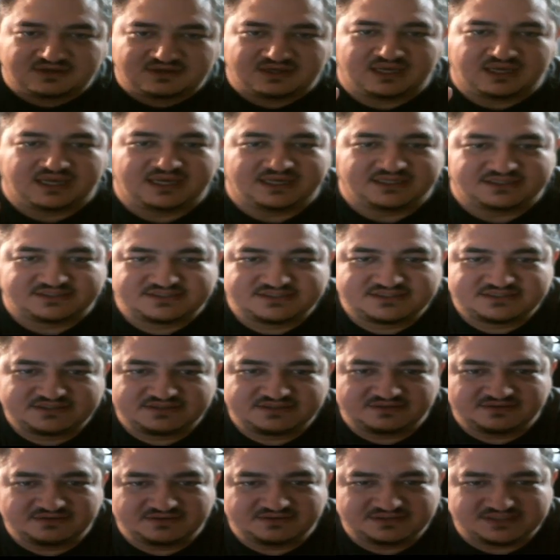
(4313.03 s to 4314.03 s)
It's
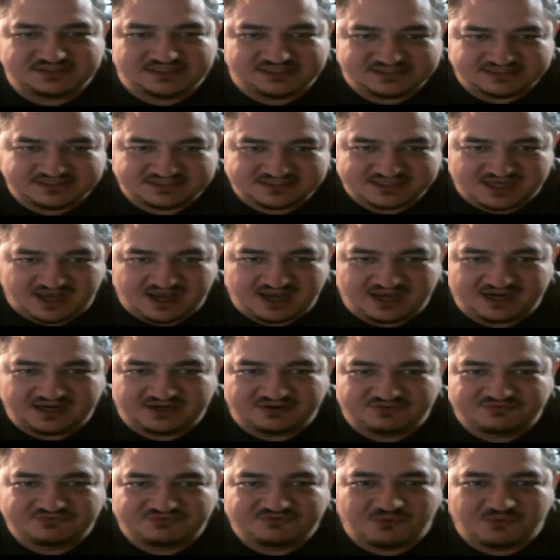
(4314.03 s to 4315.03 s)

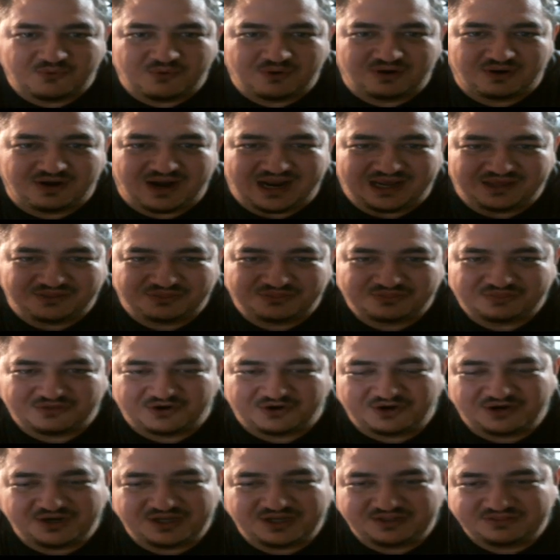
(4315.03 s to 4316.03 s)
designed for a
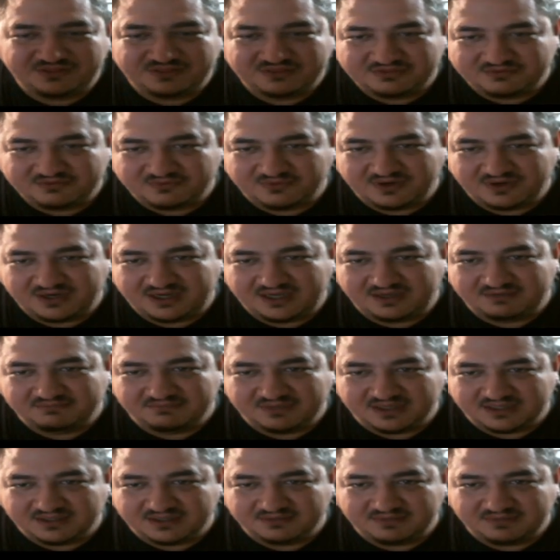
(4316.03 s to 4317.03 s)
33
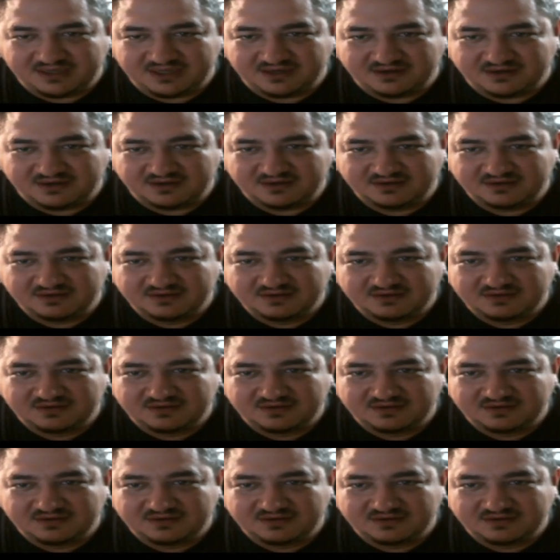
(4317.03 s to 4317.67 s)
millimeter